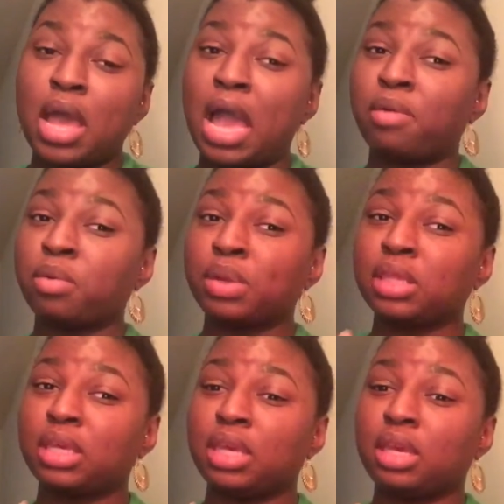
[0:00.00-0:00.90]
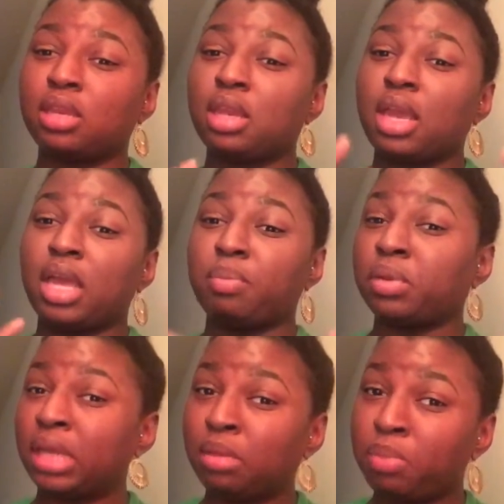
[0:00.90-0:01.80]
I would rather get a
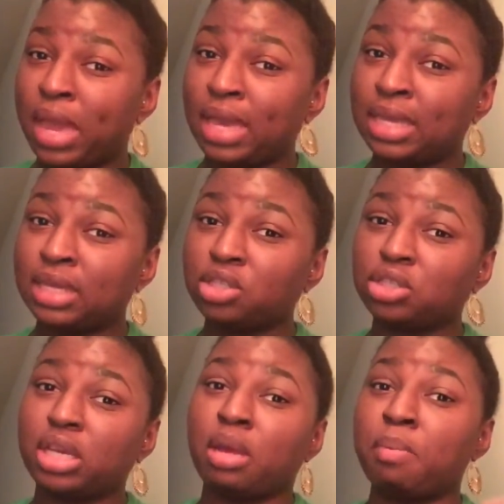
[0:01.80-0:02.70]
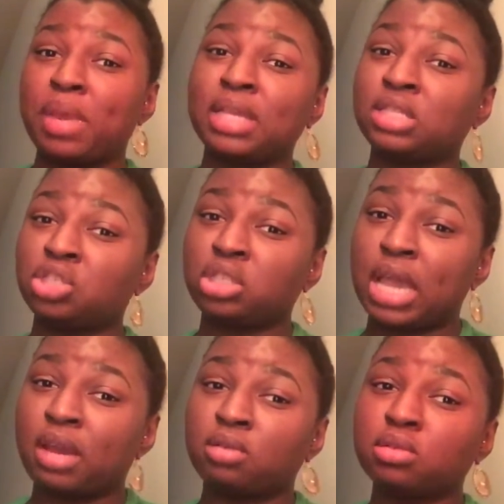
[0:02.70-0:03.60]
plain package and amazing
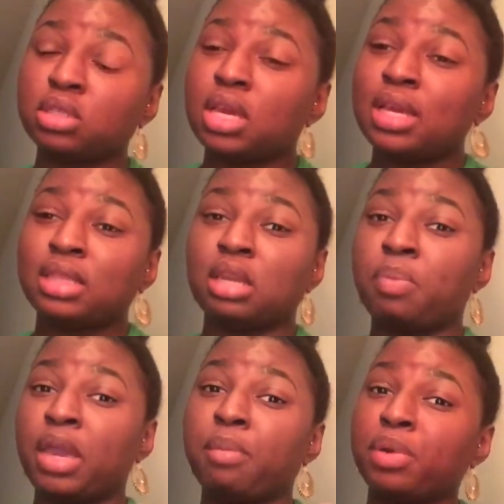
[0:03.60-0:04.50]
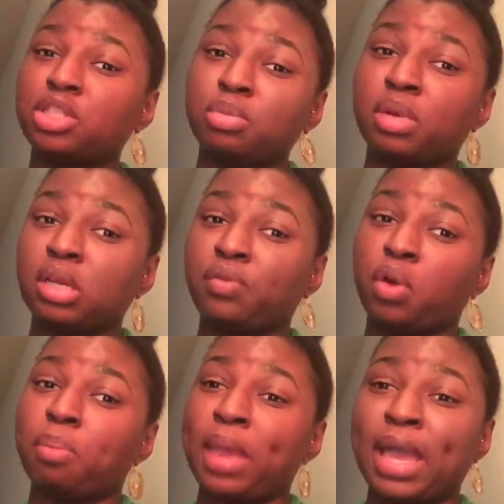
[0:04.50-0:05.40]
shadows than to pay a bunch of money for
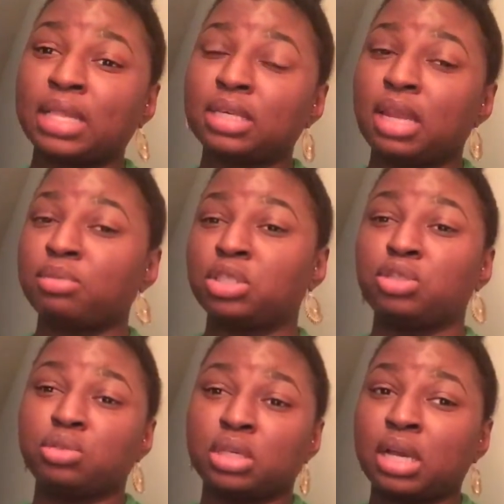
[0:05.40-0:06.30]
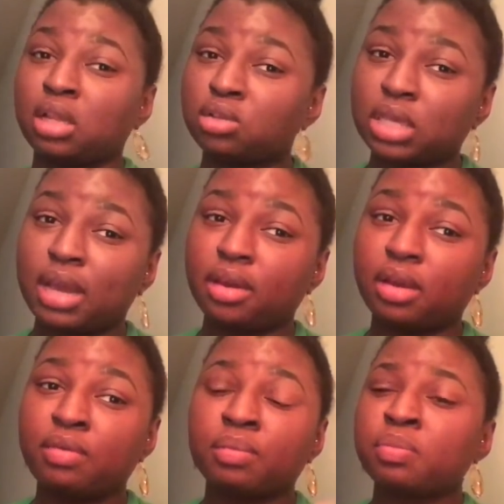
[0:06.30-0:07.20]
a palette that I'm just using colors out of.